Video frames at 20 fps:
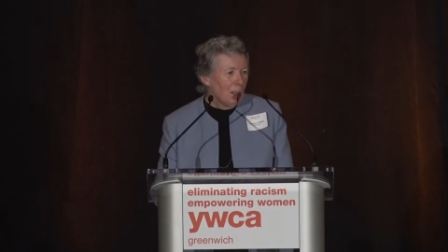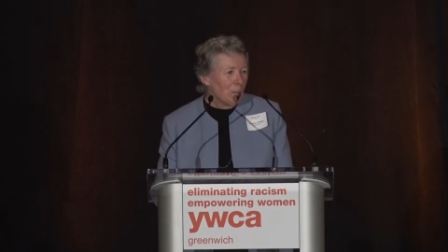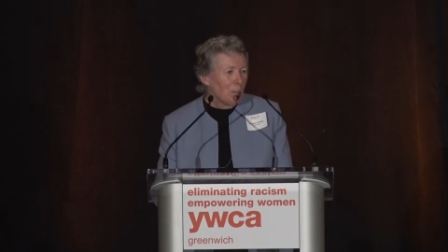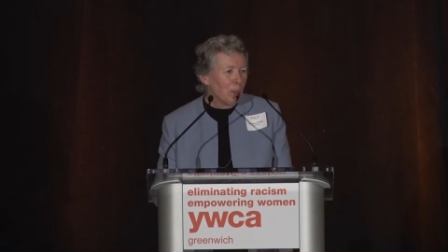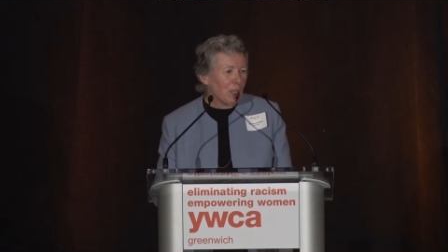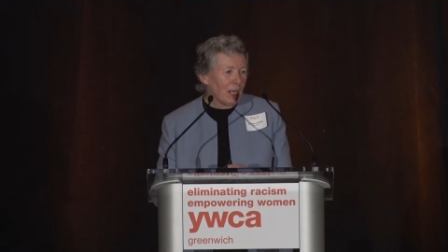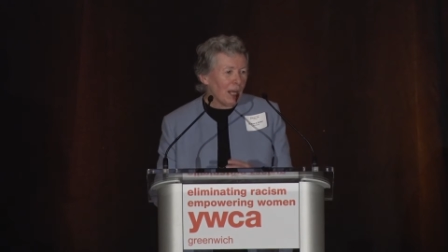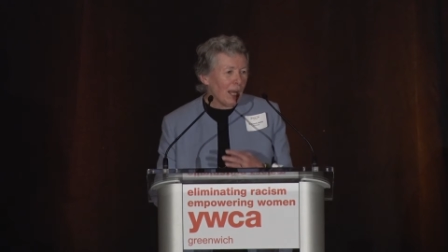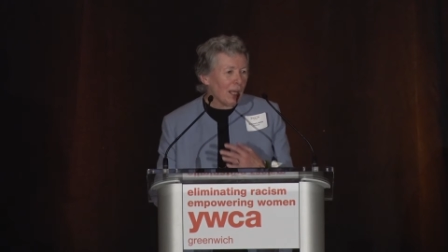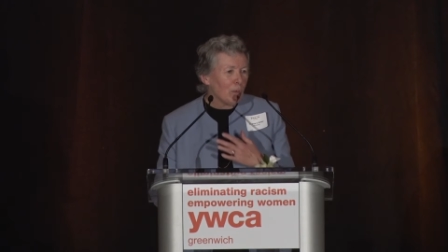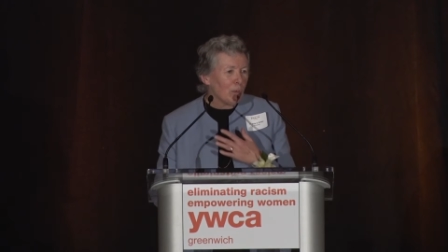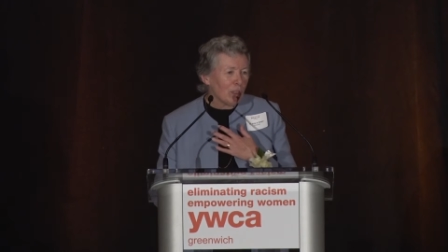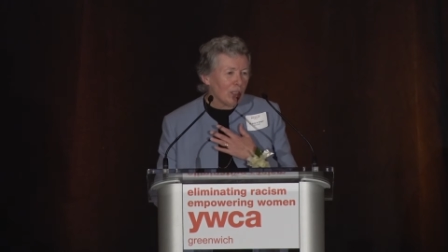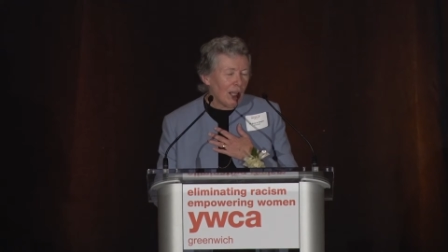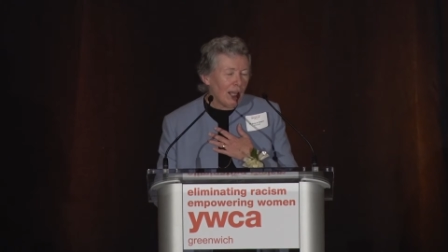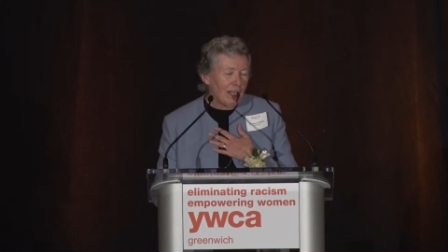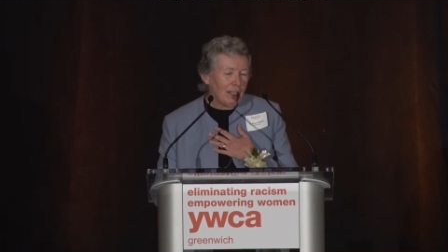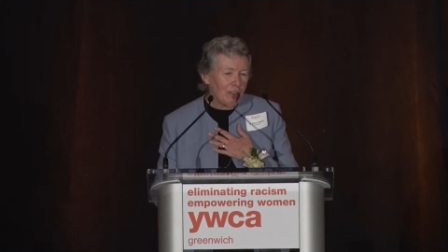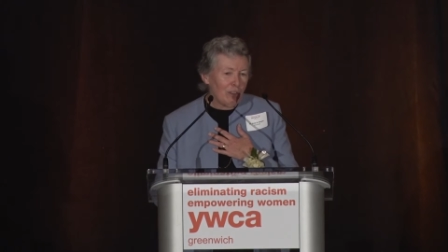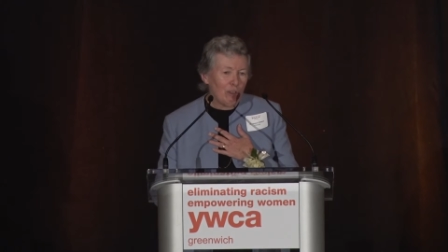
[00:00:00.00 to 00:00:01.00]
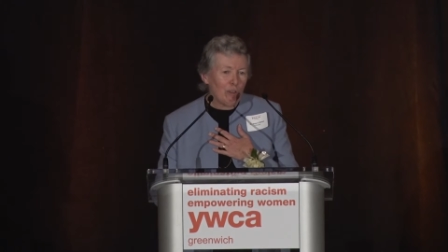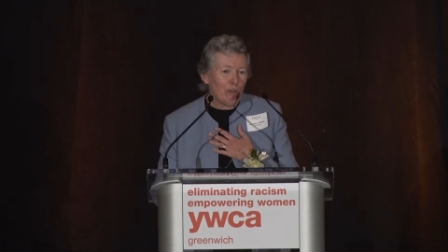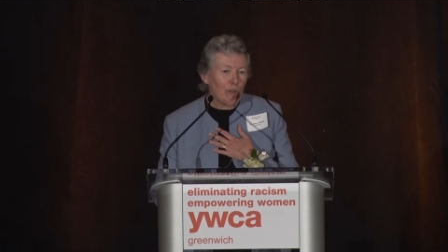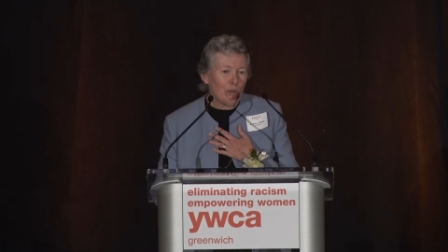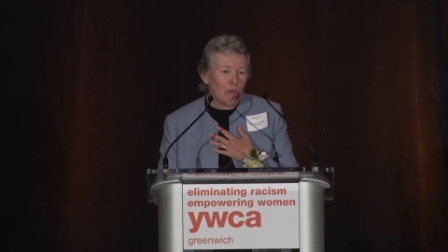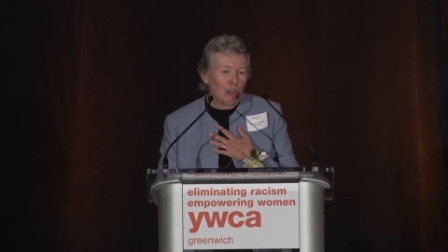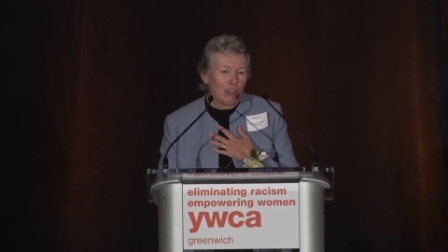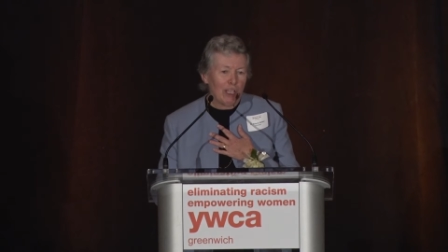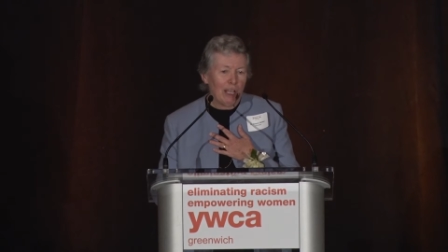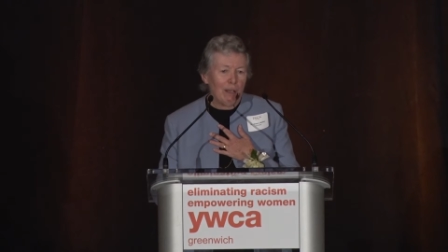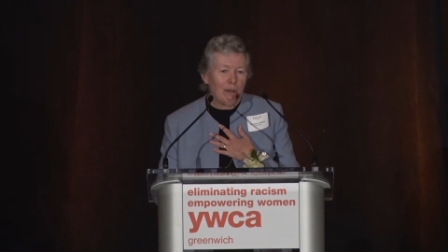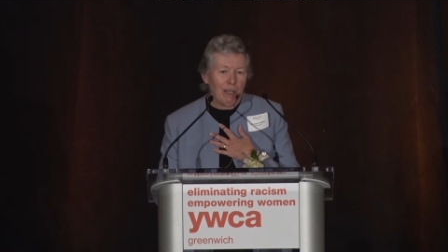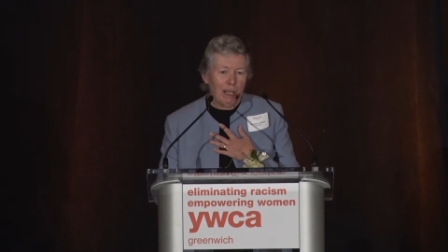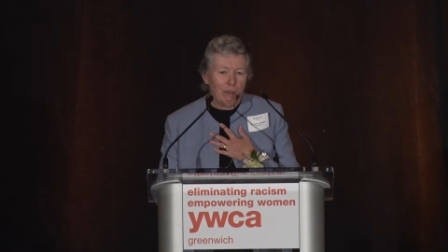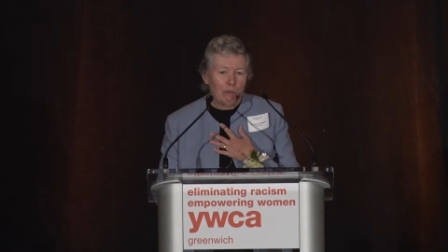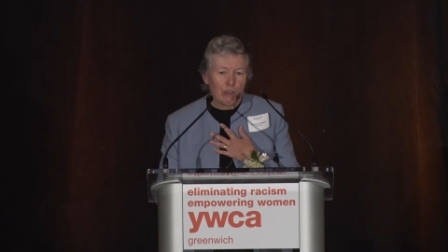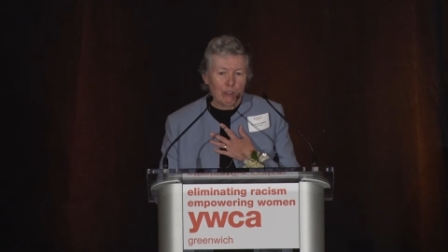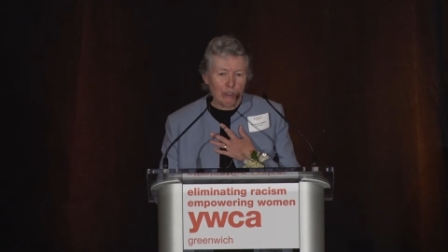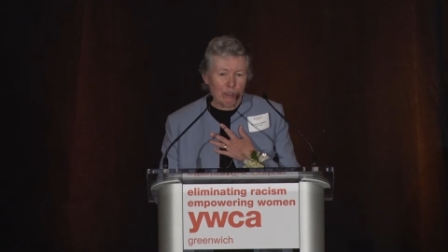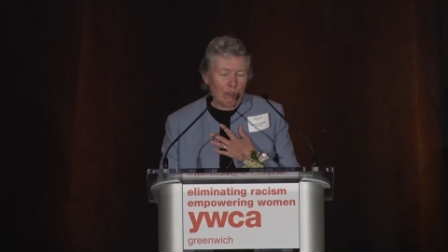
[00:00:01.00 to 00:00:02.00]
But I would like to shout
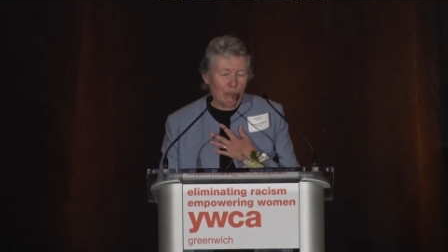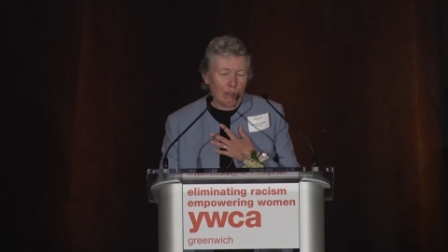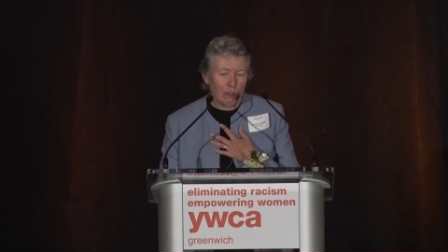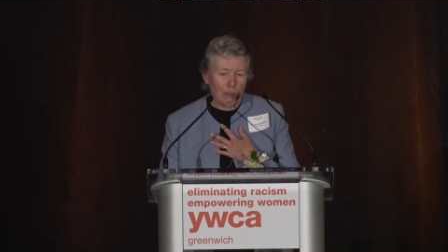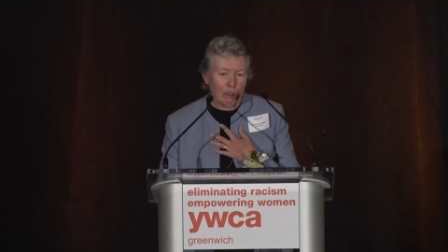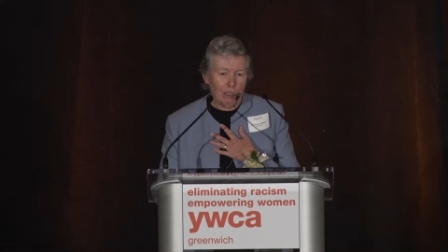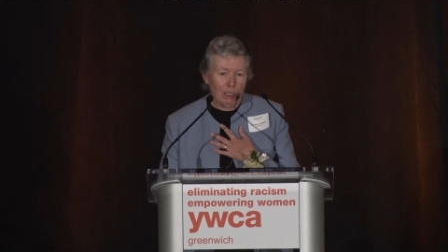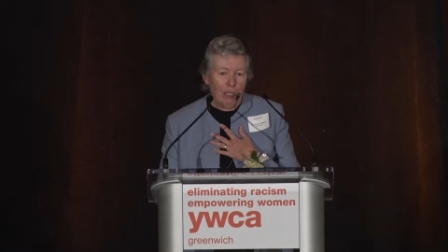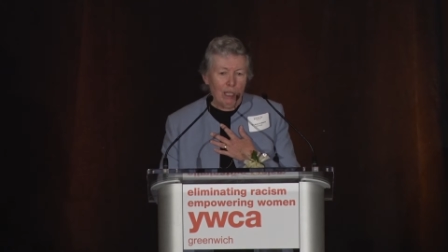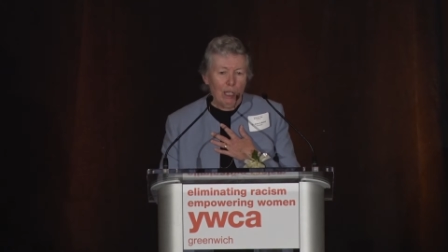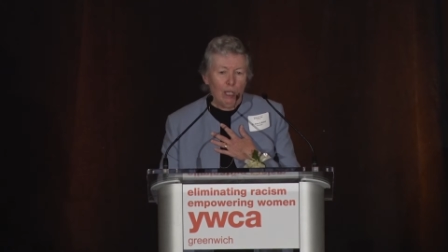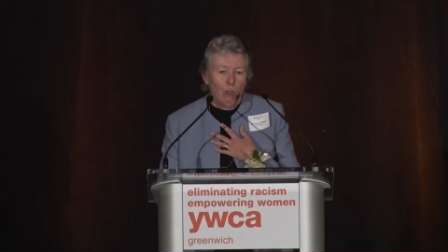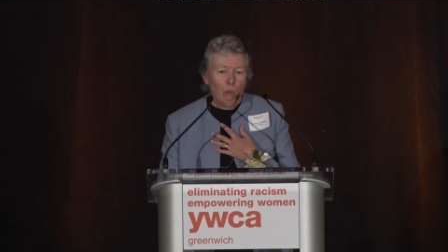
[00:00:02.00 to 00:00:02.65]
out to her